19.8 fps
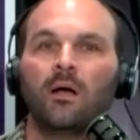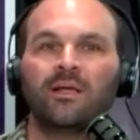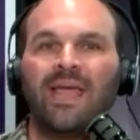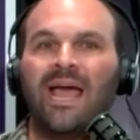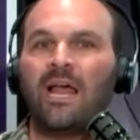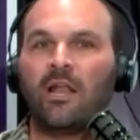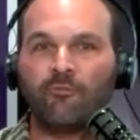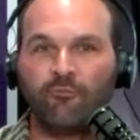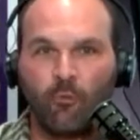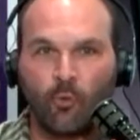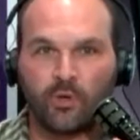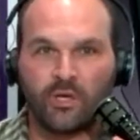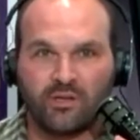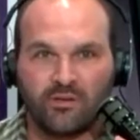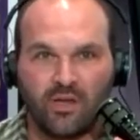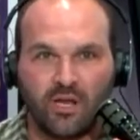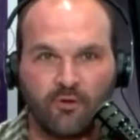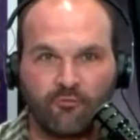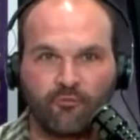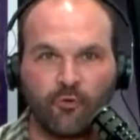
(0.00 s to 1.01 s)

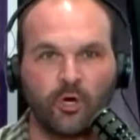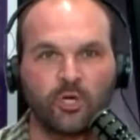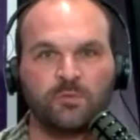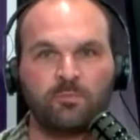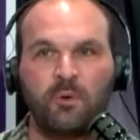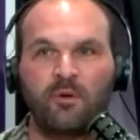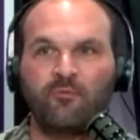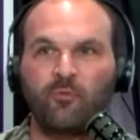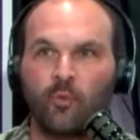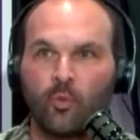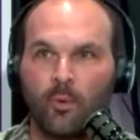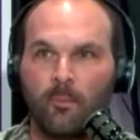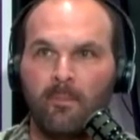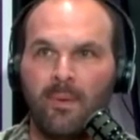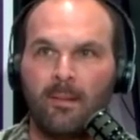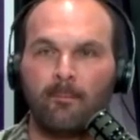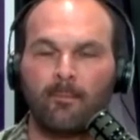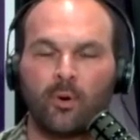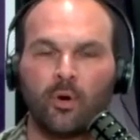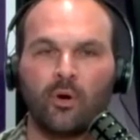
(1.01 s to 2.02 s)
California did it first, but if you
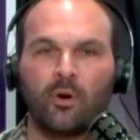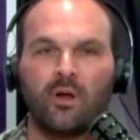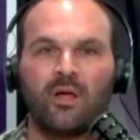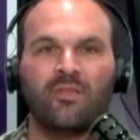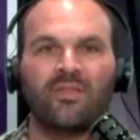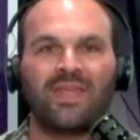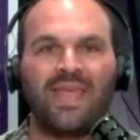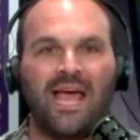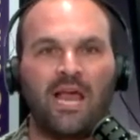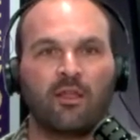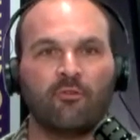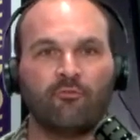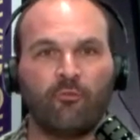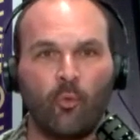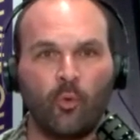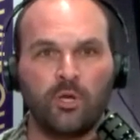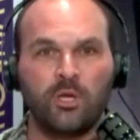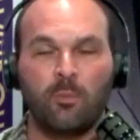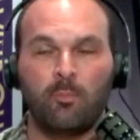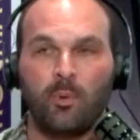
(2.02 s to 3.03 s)
remember, in the
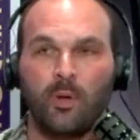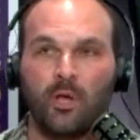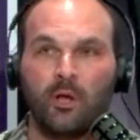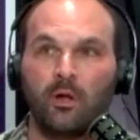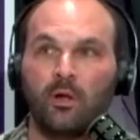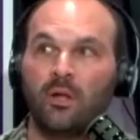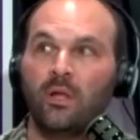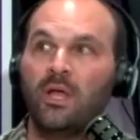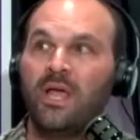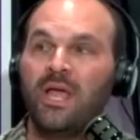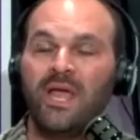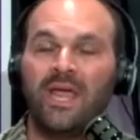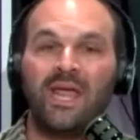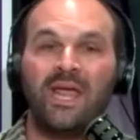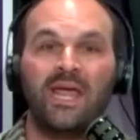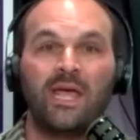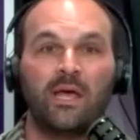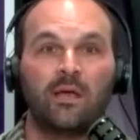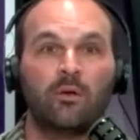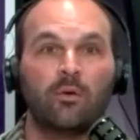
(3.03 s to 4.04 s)
California bill,
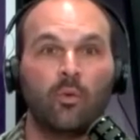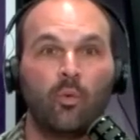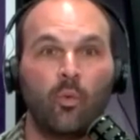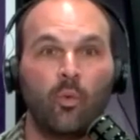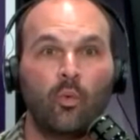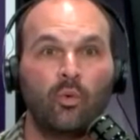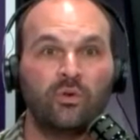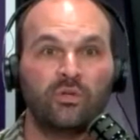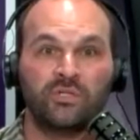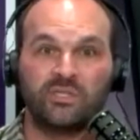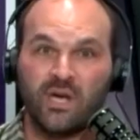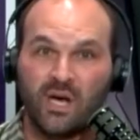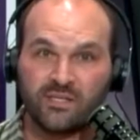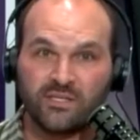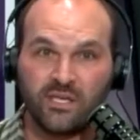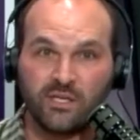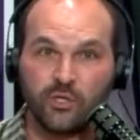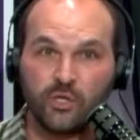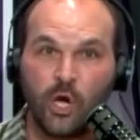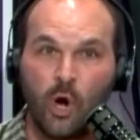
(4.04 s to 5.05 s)
it
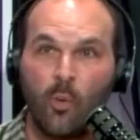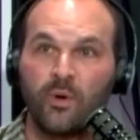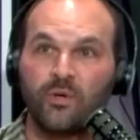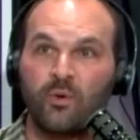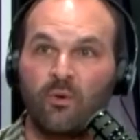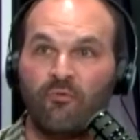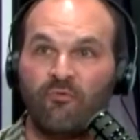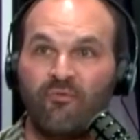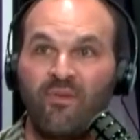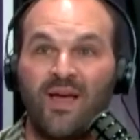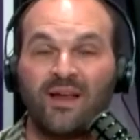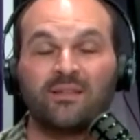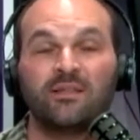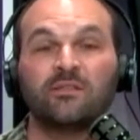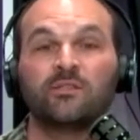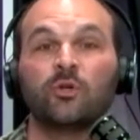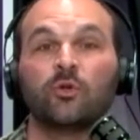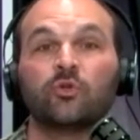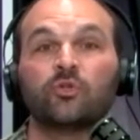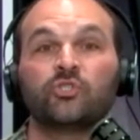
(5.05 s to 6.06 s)
doesn't go into effect
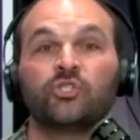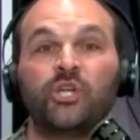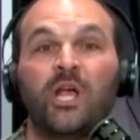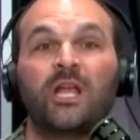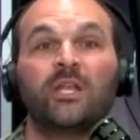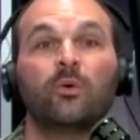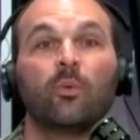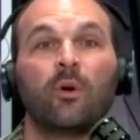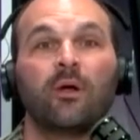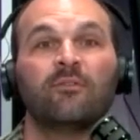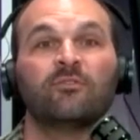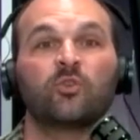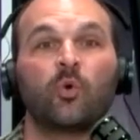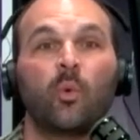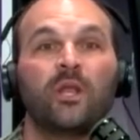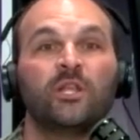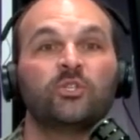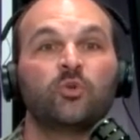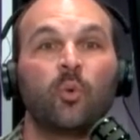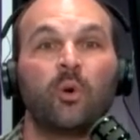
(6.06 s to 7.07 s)
until January of
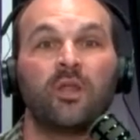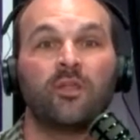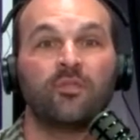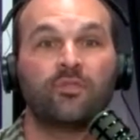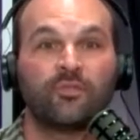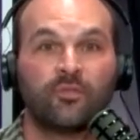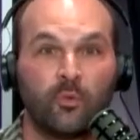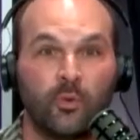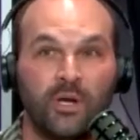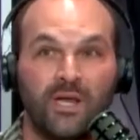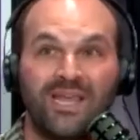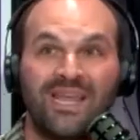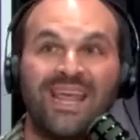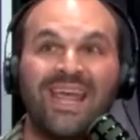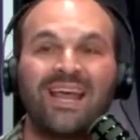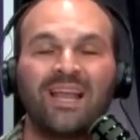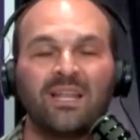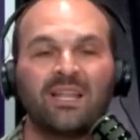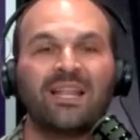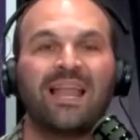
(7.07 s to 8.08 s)
2023.
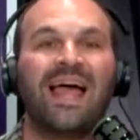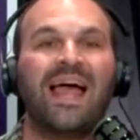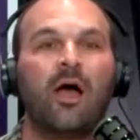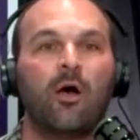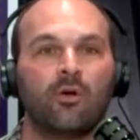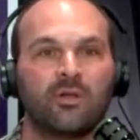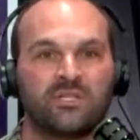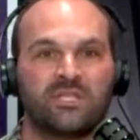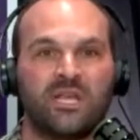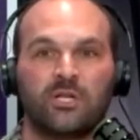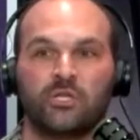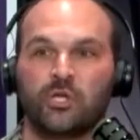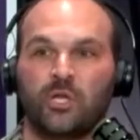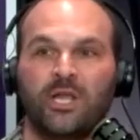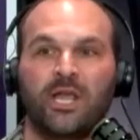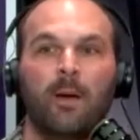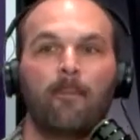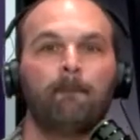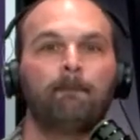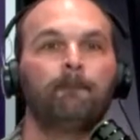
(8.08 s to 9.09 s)
It allowed
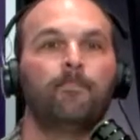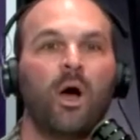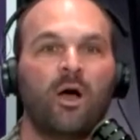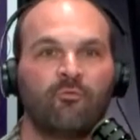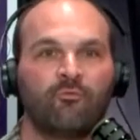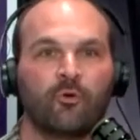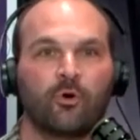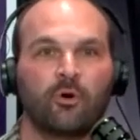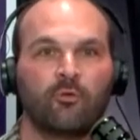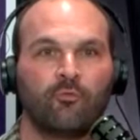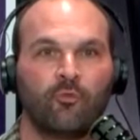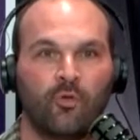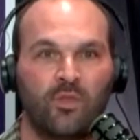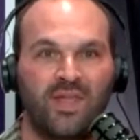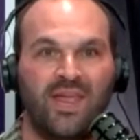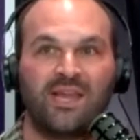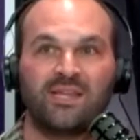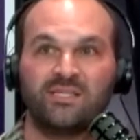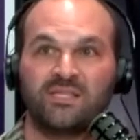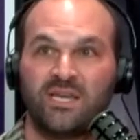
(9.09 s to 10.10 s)
essentially a buffer for
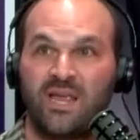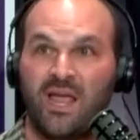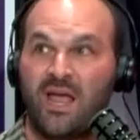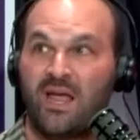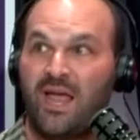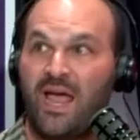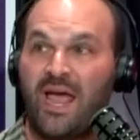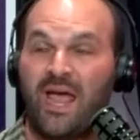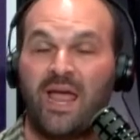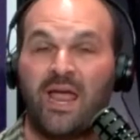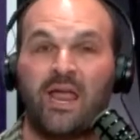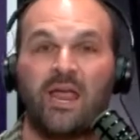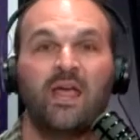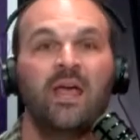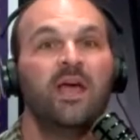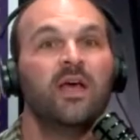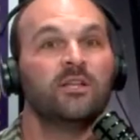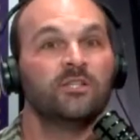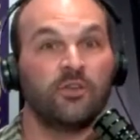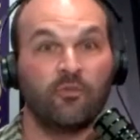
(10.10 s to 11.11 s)
the NCAA
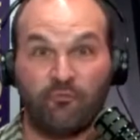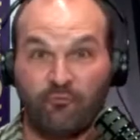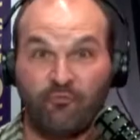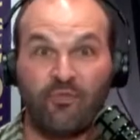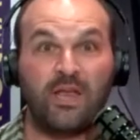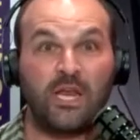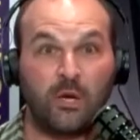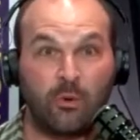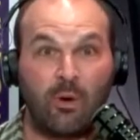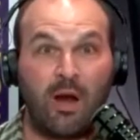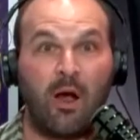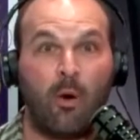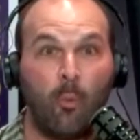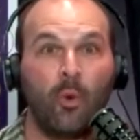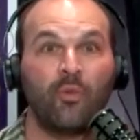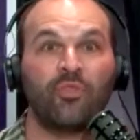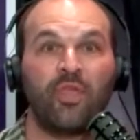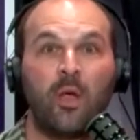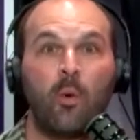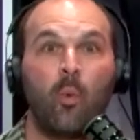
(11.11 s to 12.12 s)
to figure out
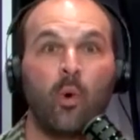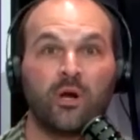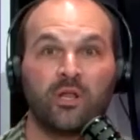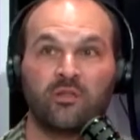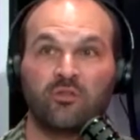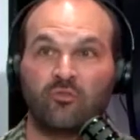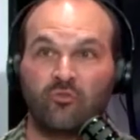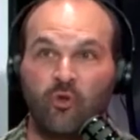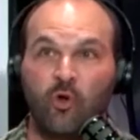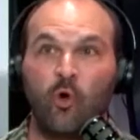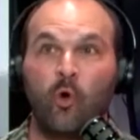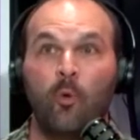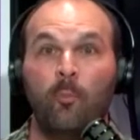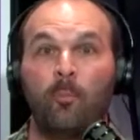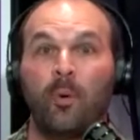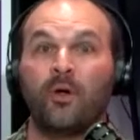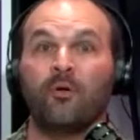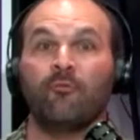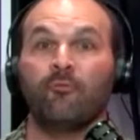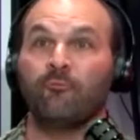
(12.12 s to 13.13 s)
what they wanted to do,
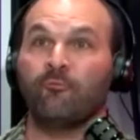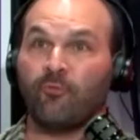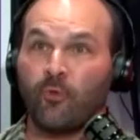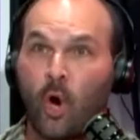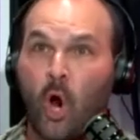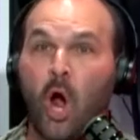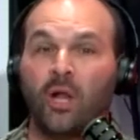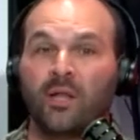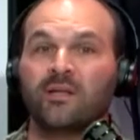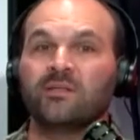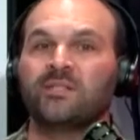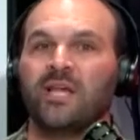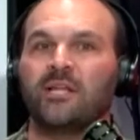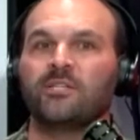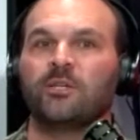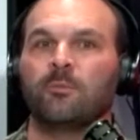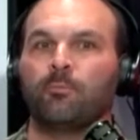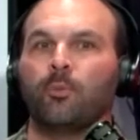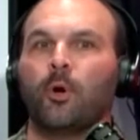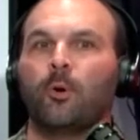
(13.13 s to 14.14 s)
but for all
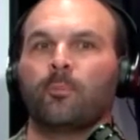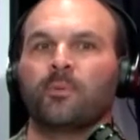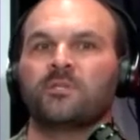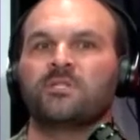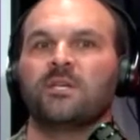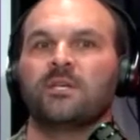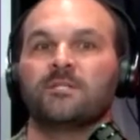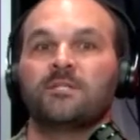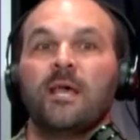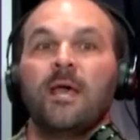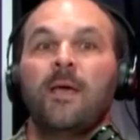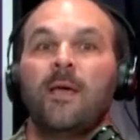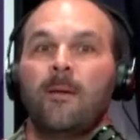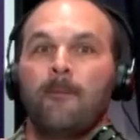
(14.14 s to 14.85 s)
intents and purposes,